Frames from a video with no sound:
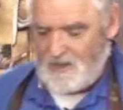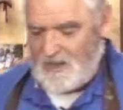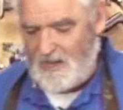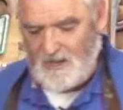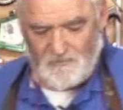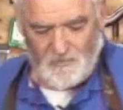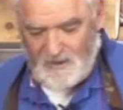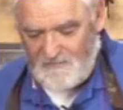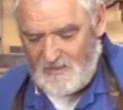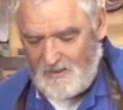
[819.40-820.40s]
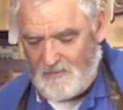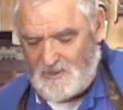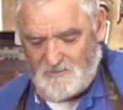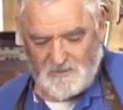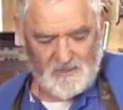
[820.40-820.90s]
And whatever that
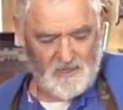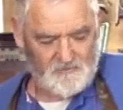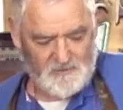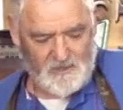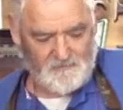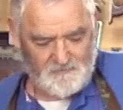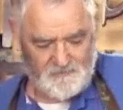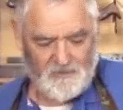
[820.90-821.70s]
measurement comes up,